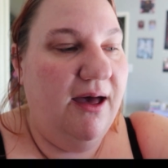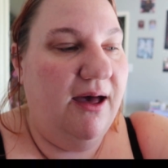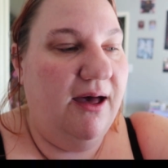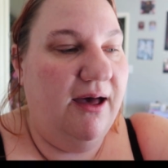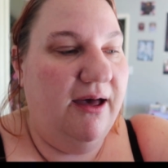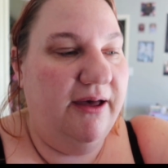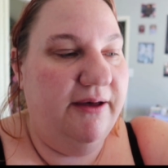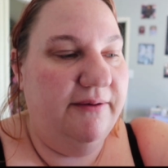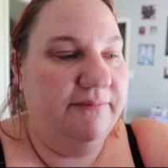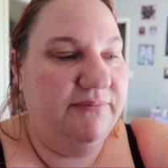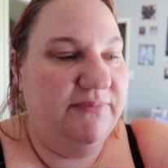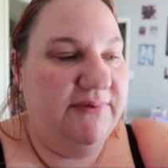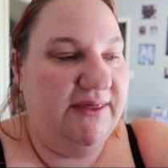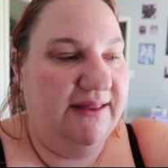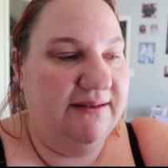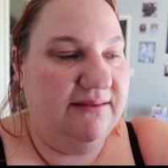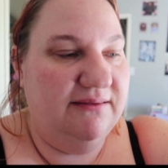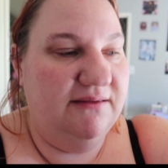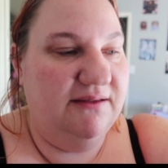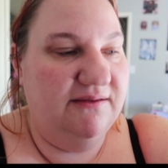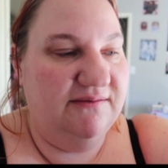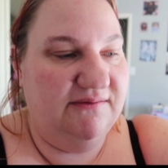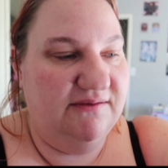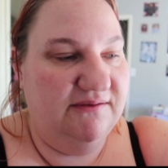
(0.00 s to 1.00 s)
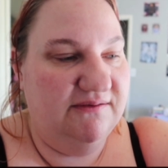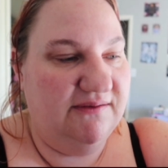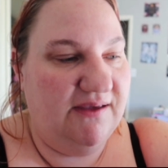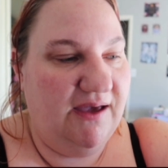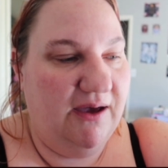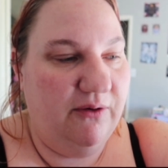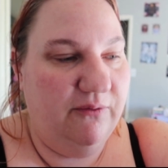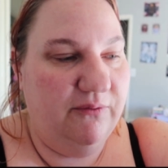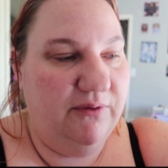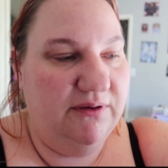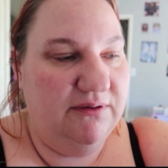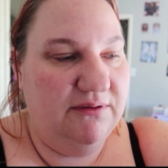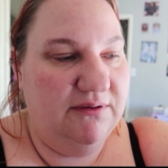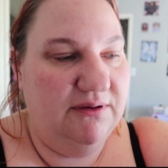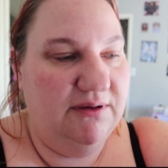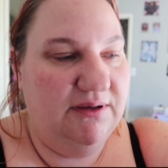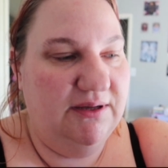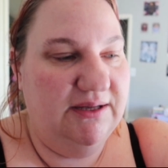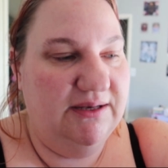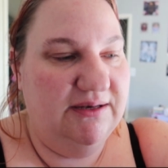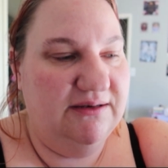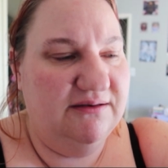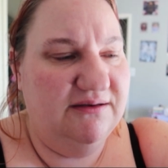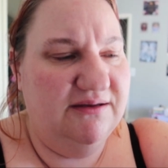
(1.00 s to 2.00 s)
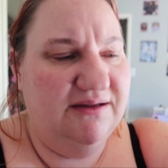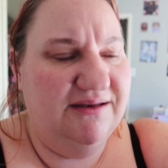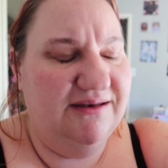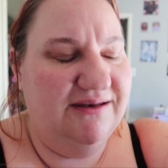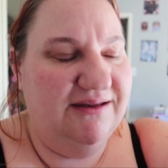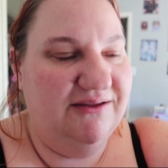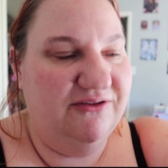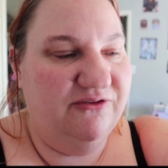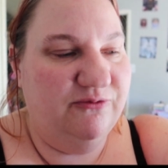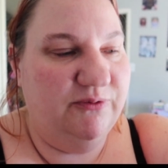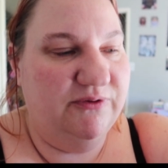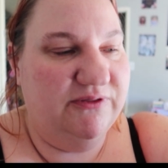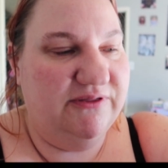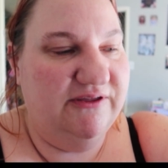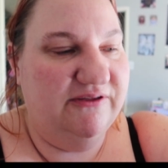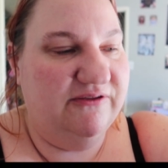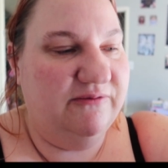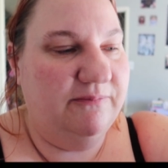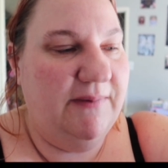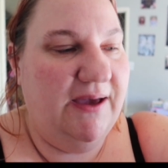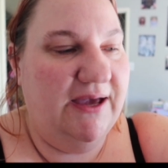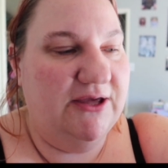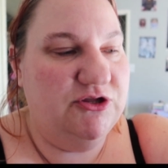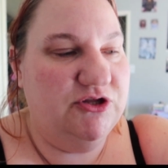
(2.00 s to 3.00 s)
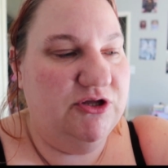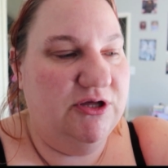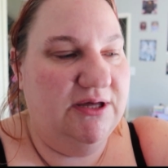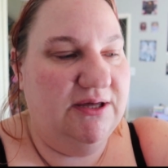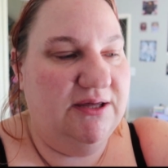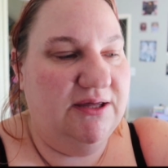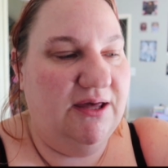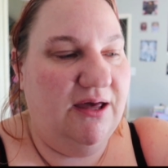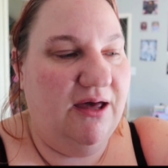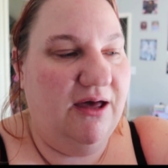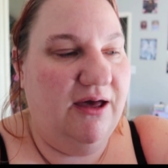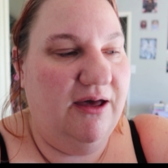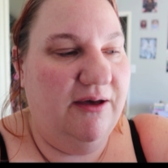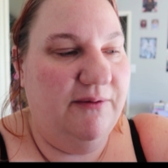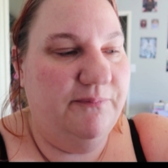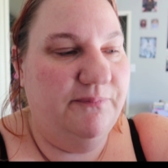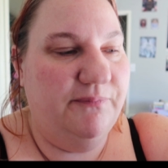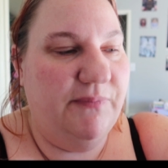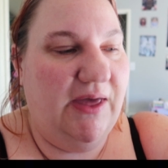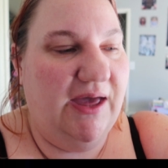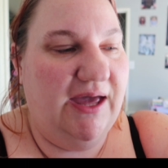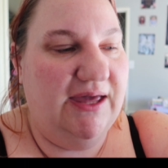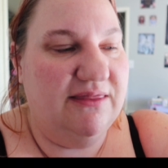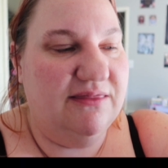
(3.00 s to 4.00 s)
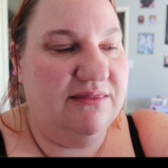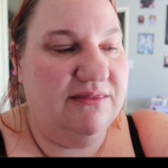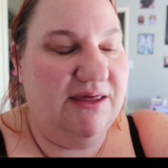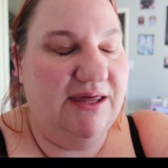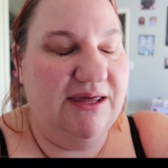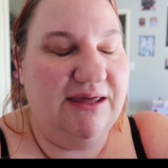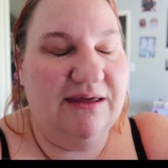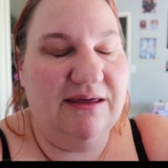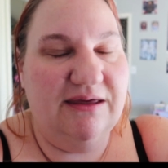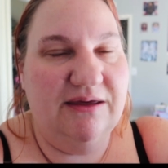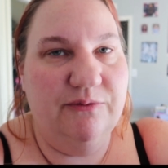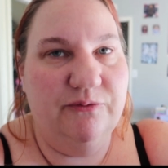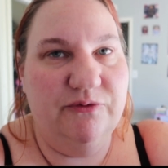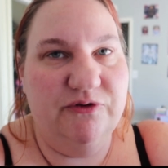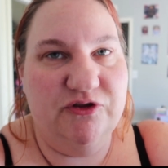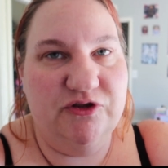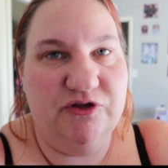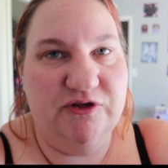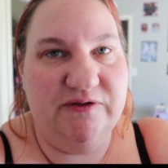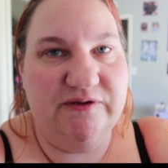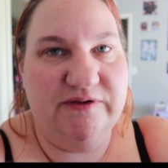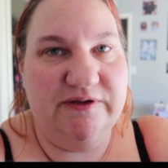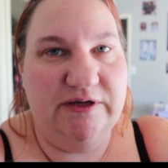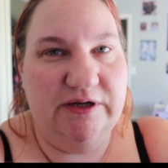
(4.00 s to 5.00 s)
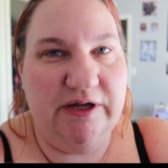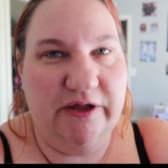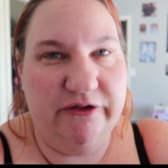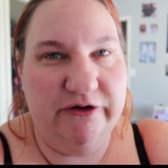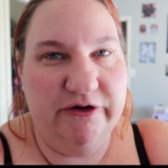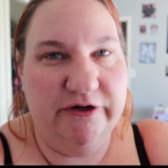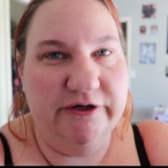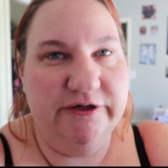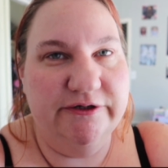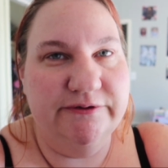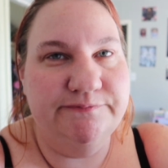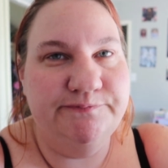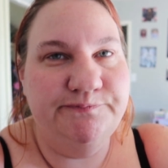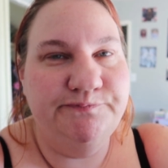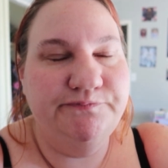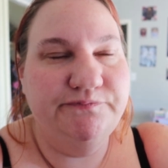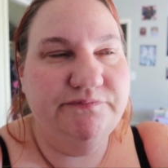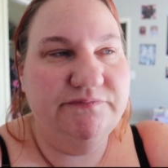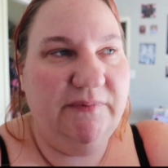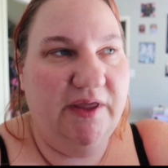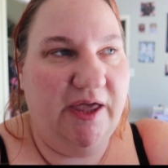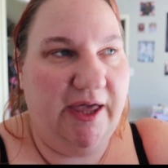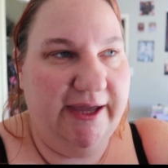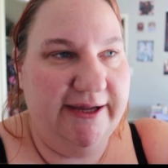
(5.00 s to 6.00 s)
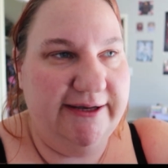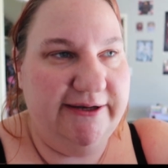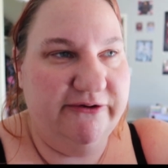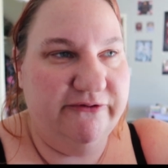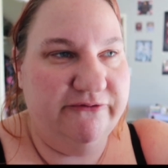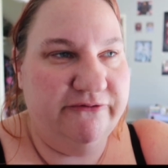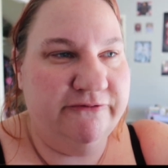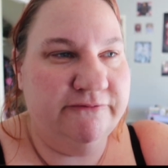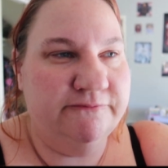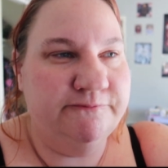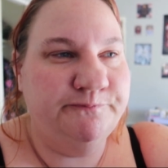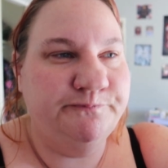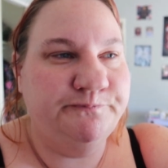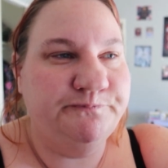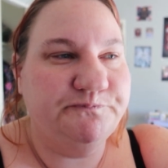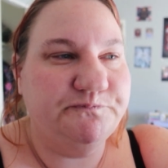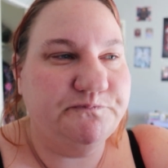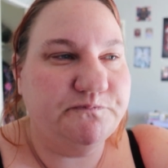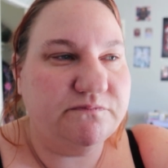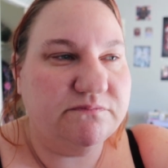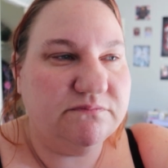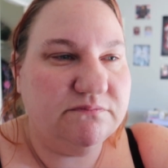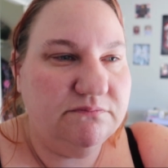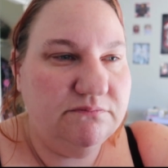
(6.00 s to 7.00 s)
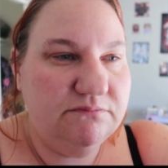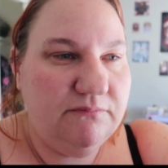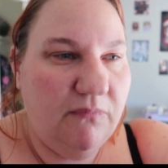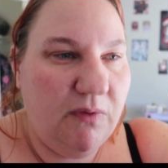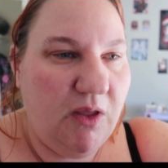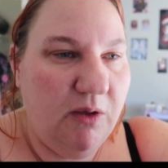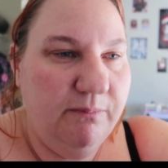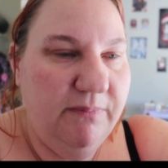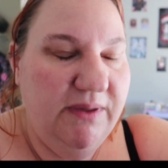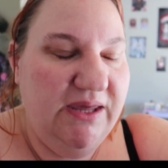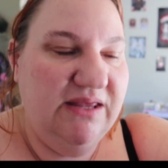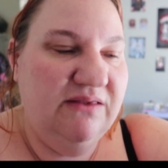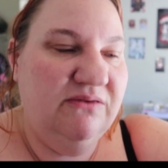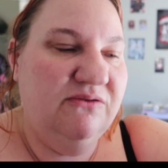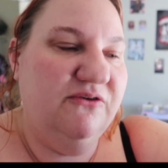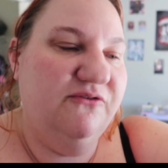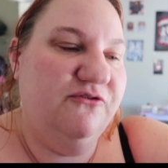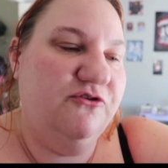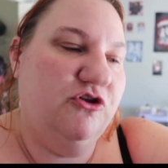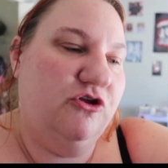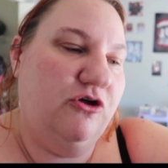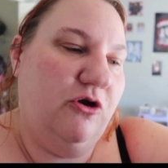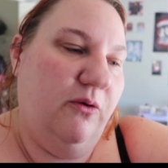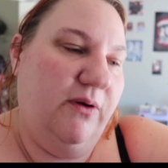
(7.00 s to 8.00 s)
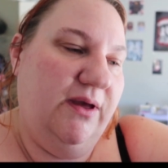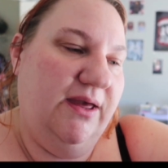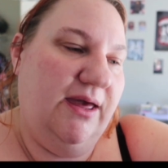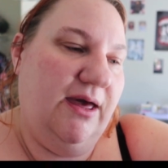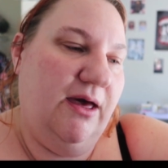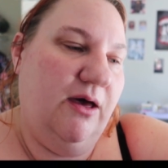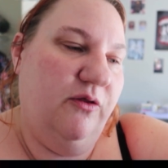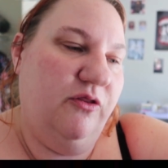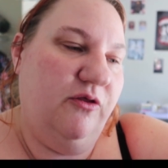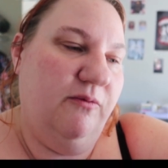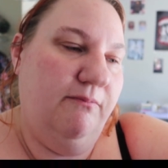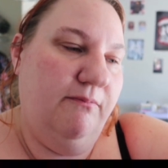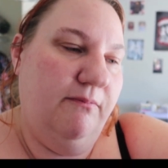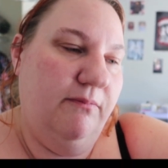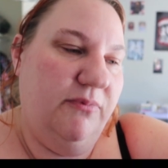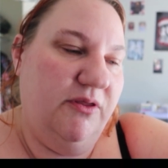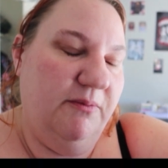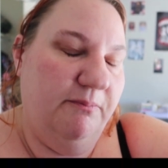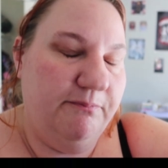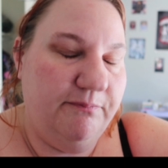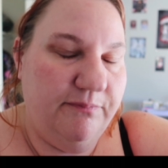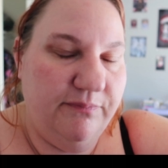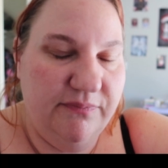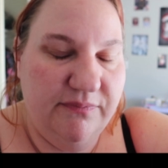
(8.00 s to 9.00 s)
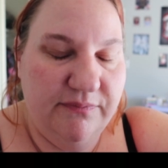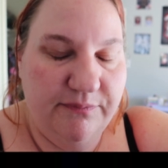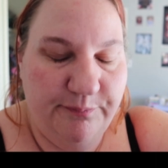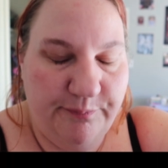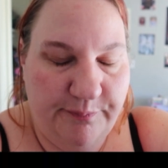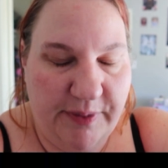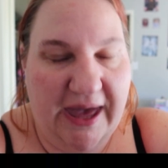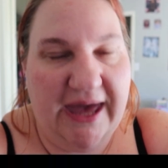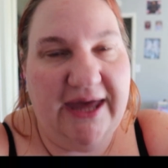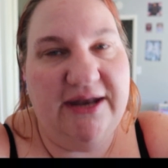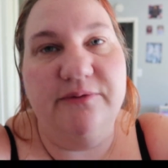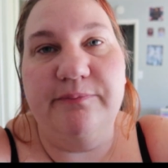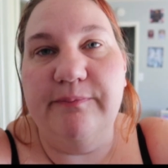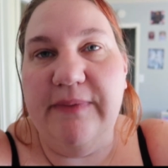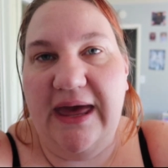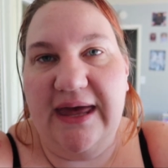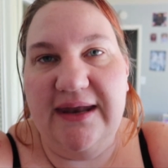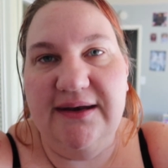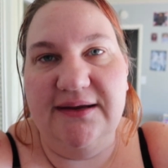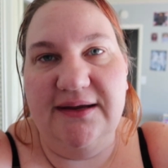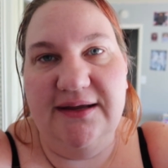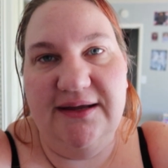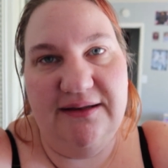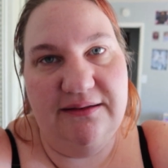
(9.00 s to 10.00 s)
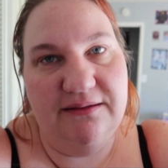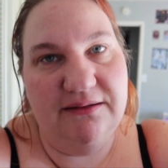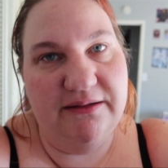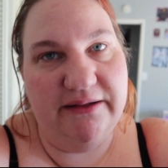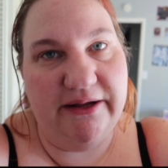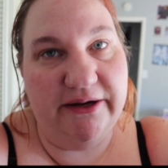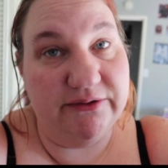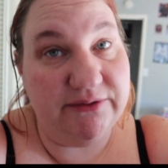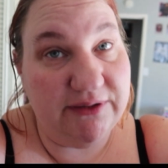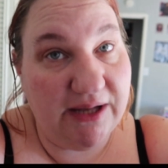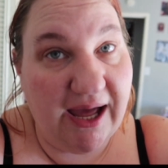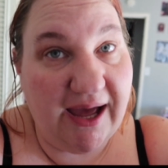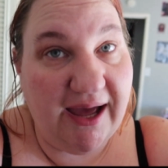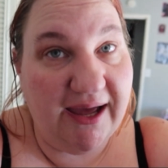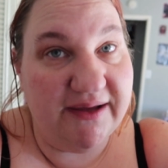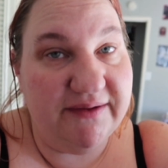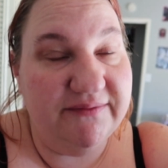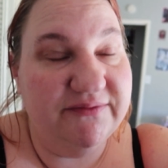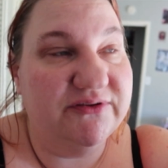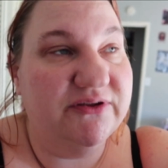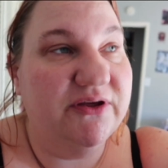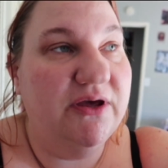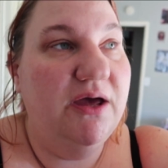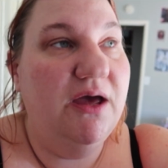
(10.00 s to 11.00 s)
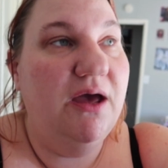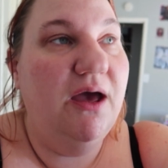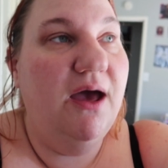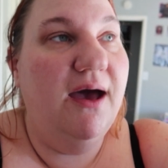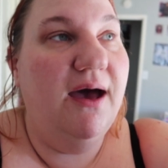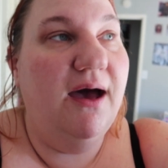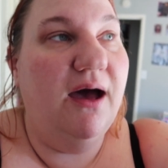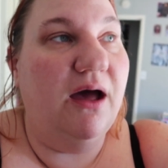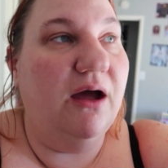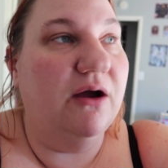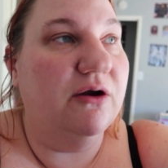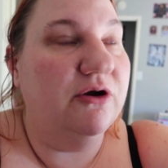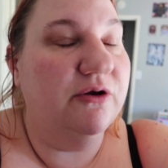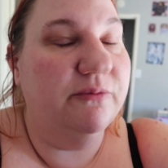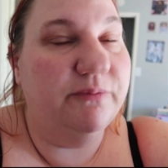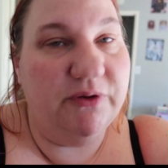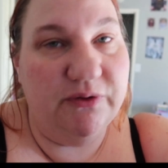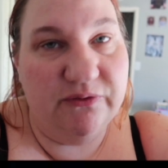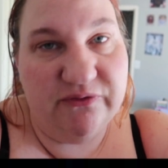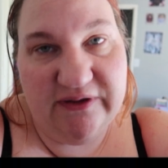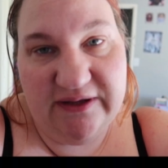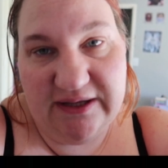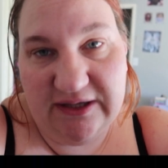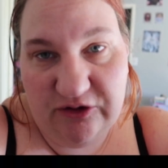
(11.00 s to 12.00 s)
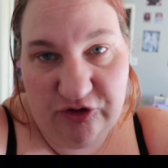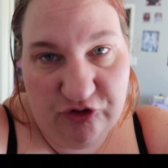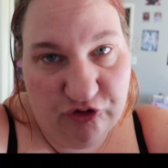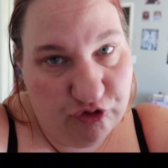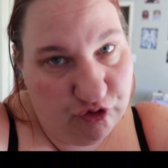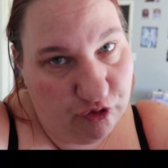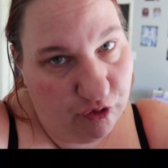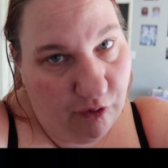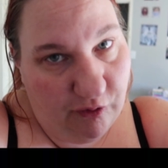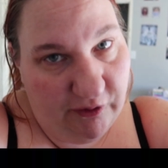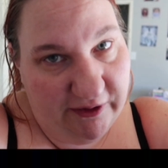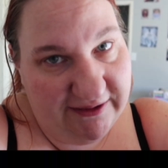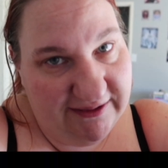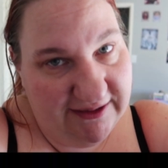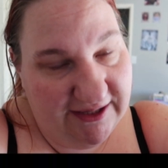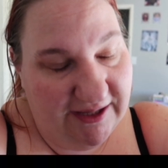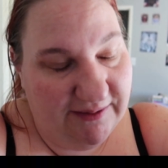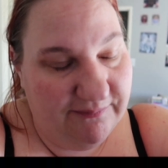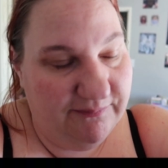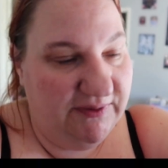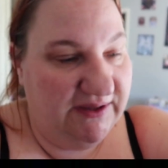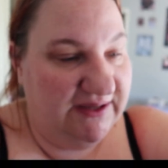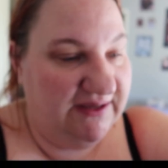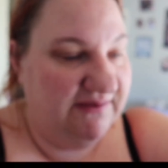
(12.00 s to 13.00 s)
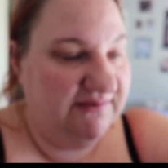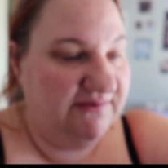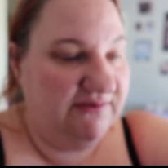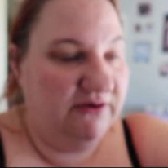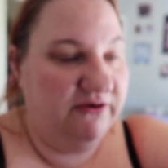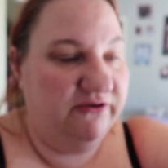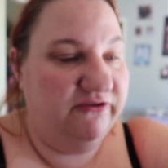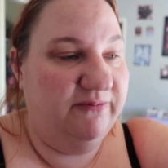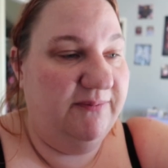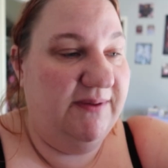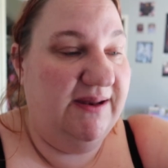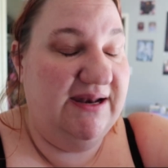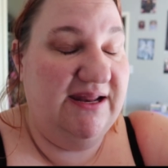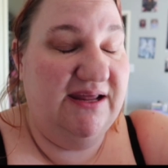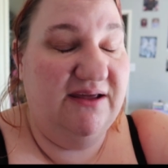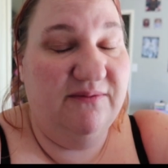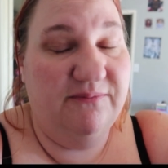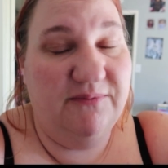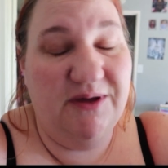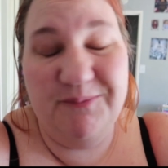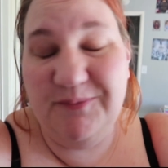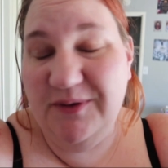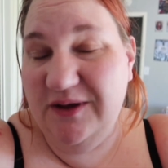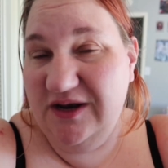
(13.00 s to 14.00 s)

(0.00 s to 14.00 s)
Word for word: Um, that this is how it, it, it is with this magic. Um, I think it was just another kind of means of showing how the the bad men in their lives are abusing and controlling them because there's many an